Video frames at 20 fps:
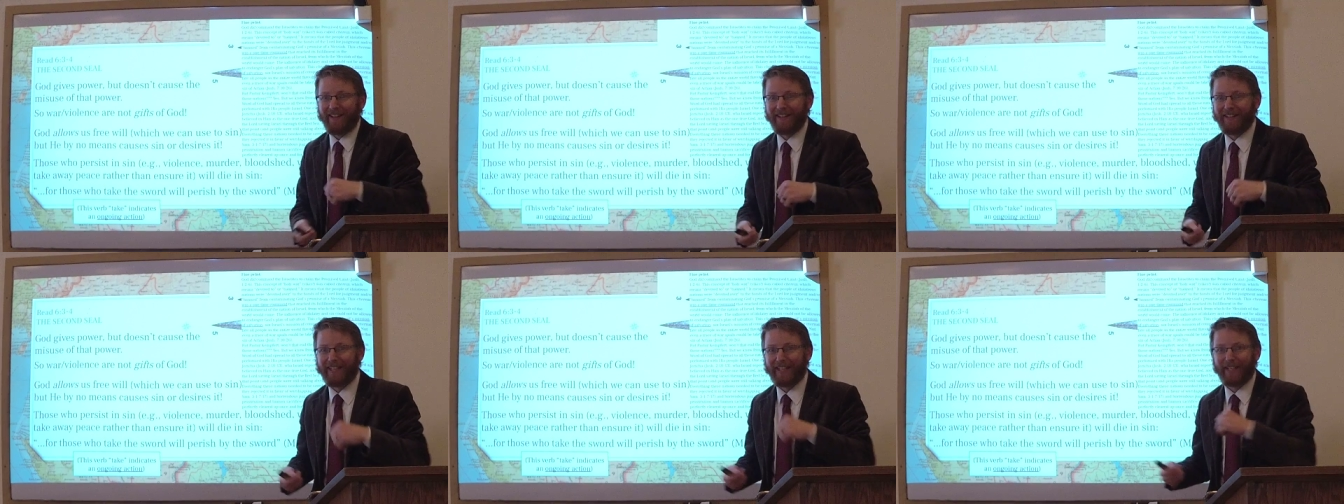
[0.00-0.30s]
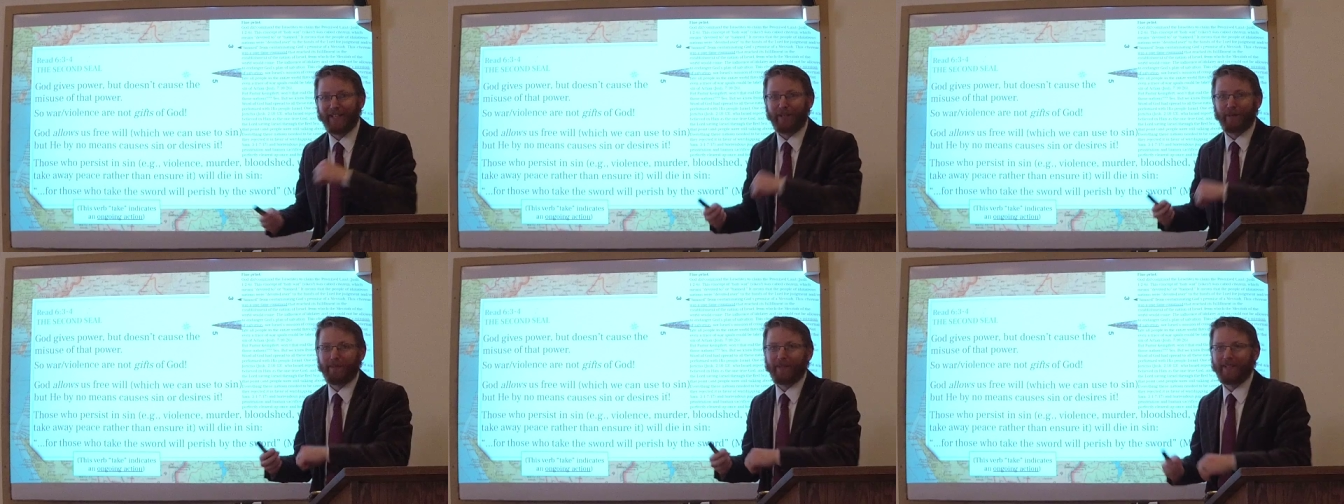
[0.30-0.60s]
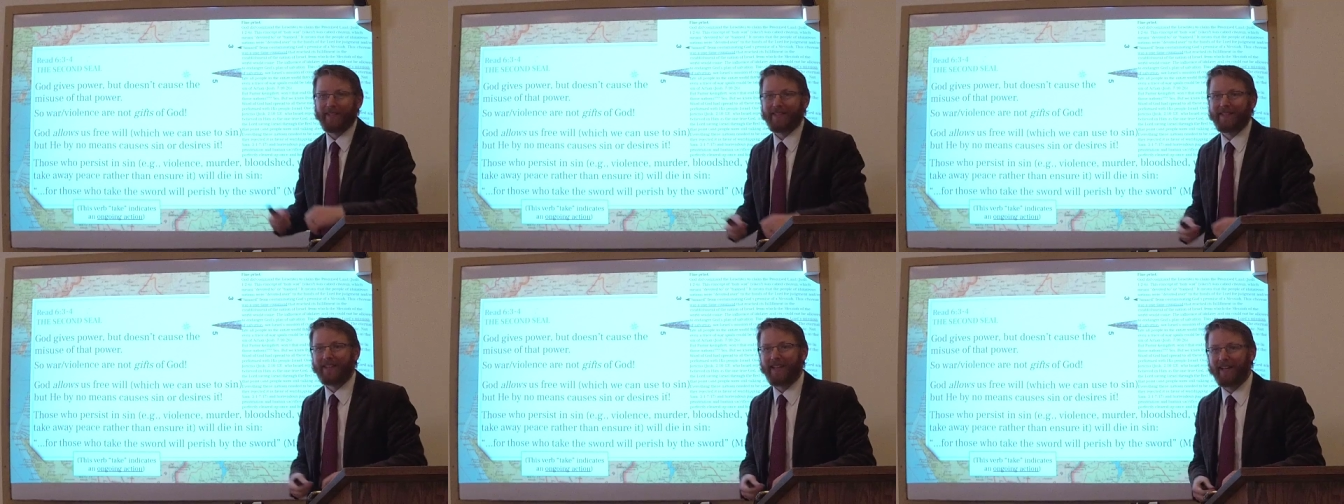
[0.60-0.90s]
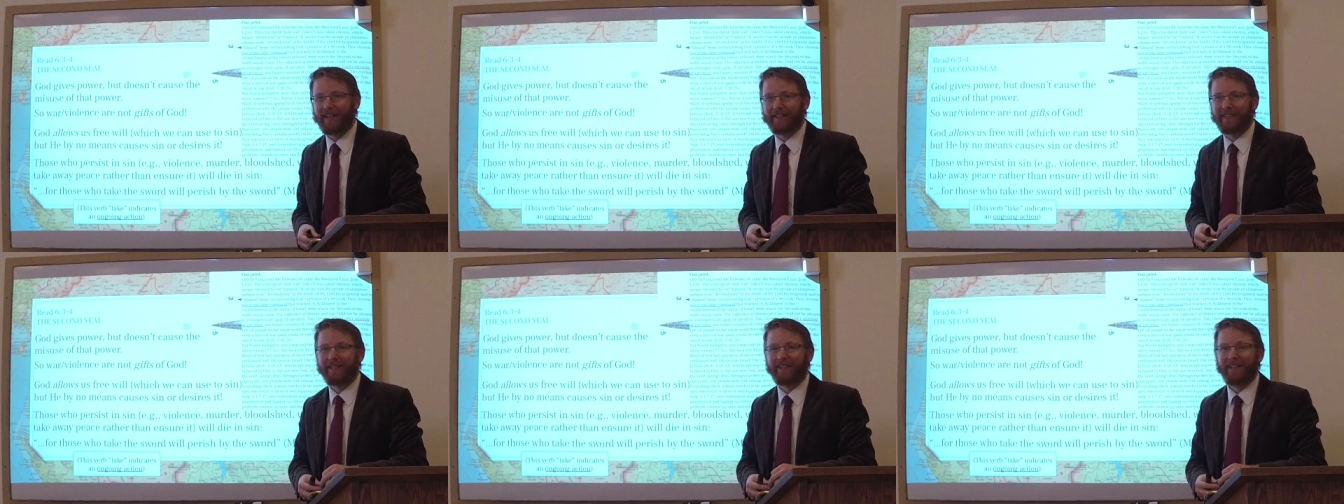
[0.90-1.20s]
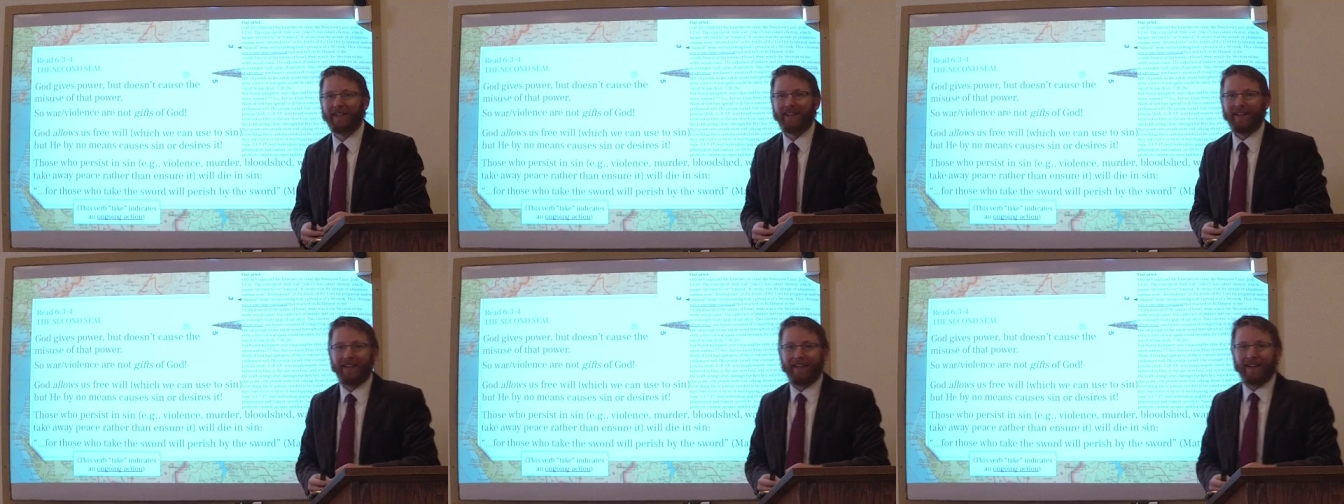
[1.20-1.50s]
and he hid them in his tent.
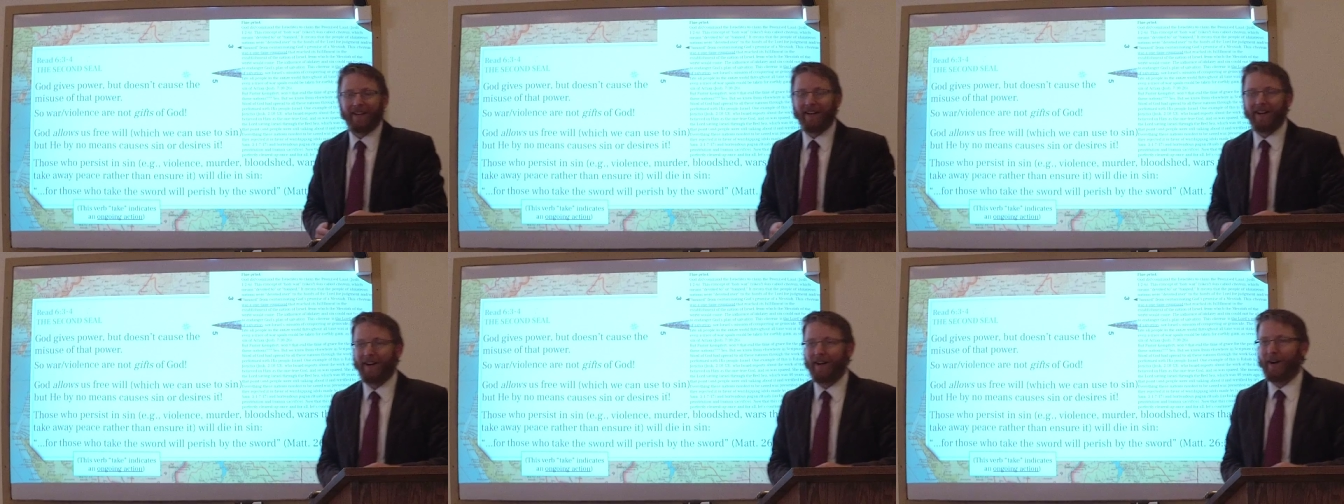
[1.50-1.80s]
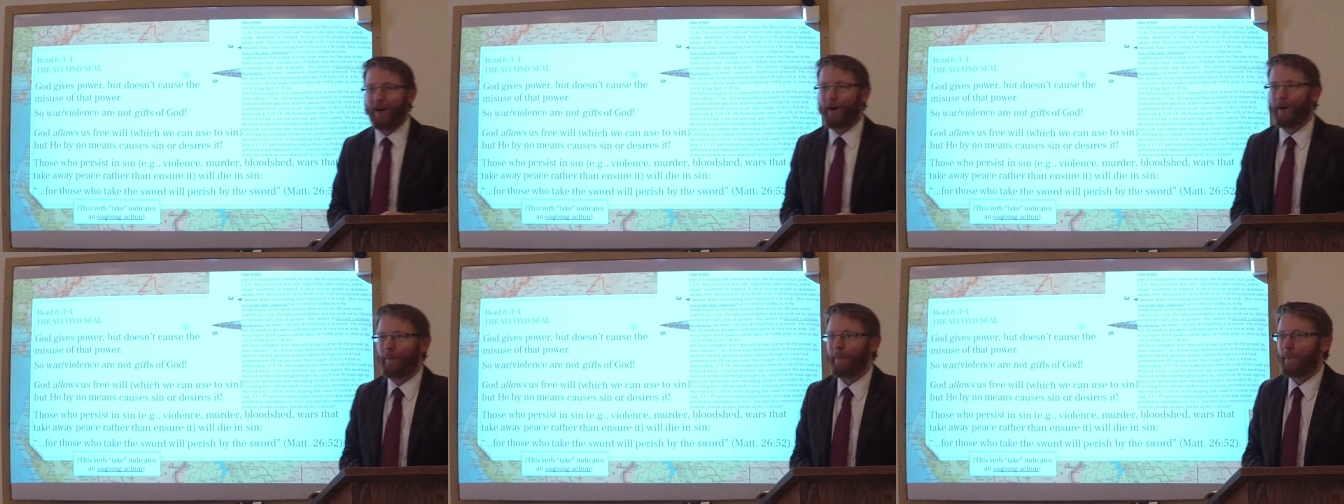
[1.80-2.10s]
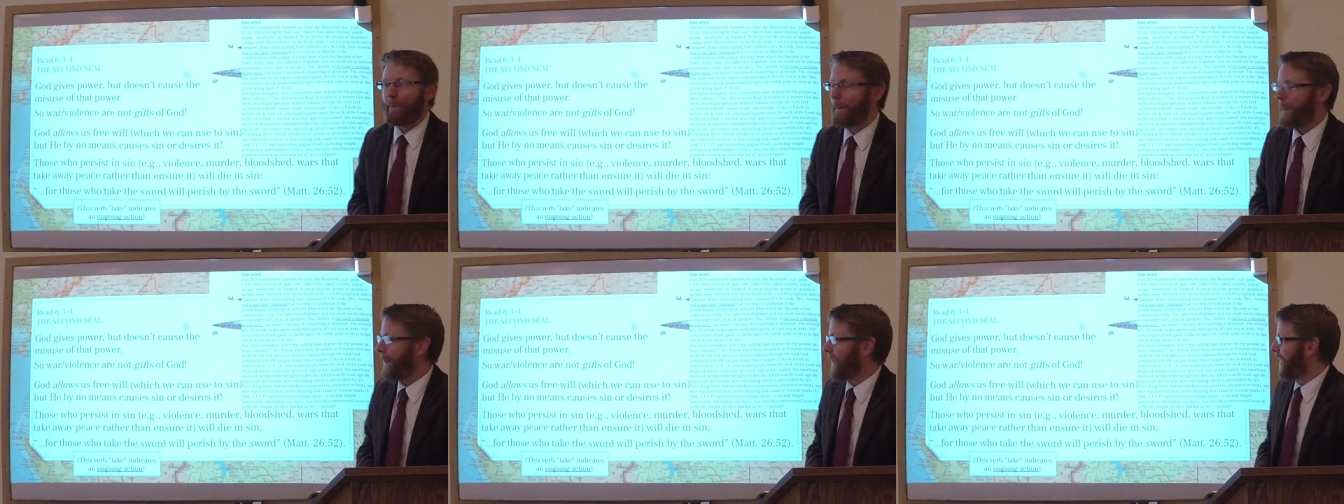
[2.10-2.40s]
Um,